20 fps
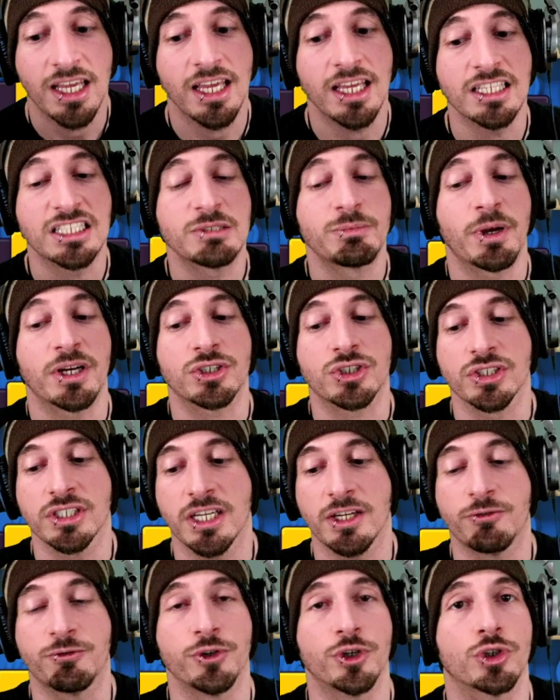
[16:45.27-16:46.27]

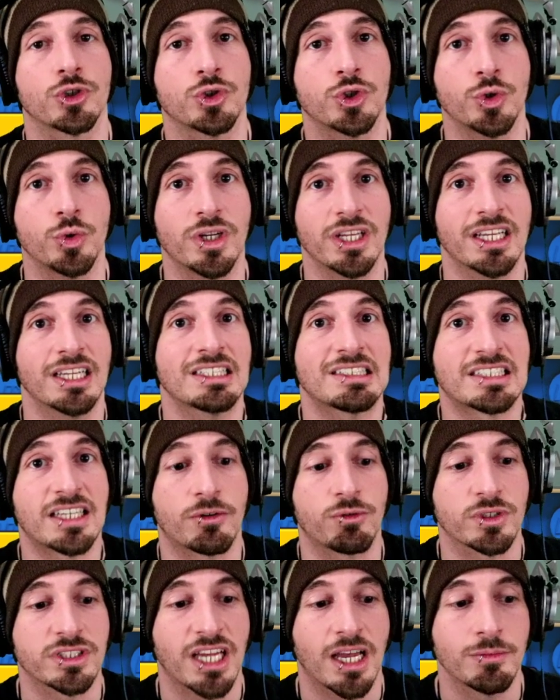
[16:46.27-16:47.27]
especially if you're looting it
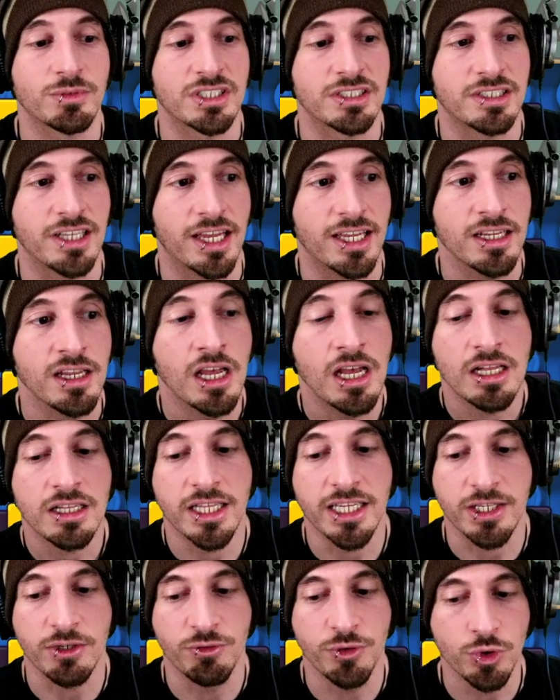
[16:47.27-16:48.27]
several times a day.
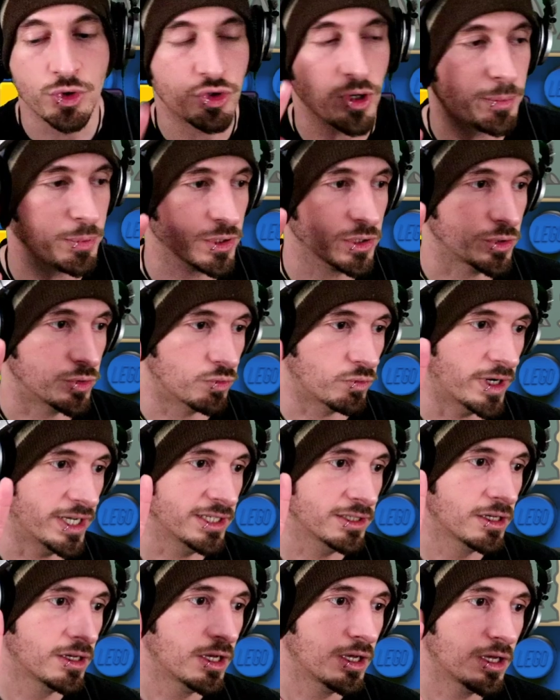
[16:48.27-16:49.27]
Like if you triple loot,
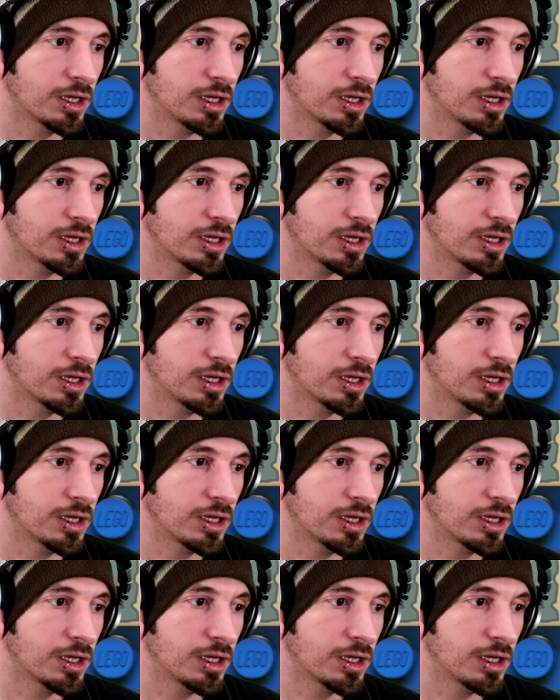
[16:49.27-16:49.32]
right?